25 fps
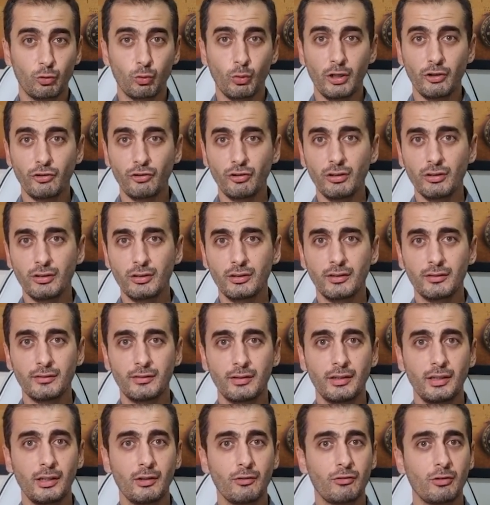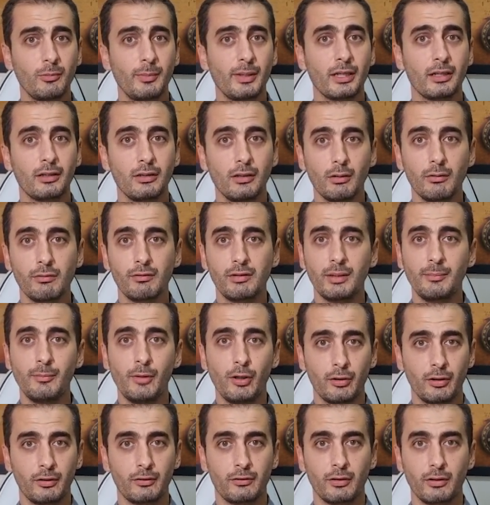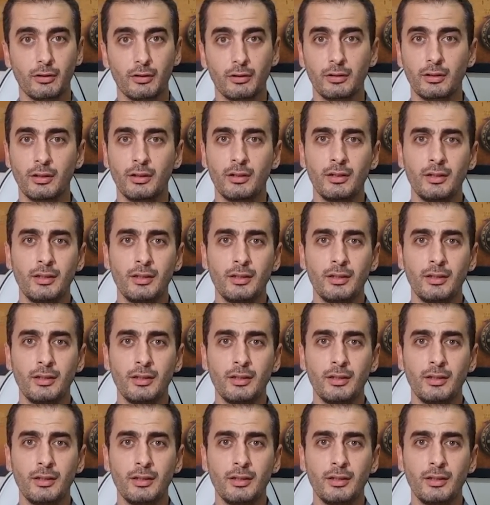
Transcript: situation continues to be closely monitored."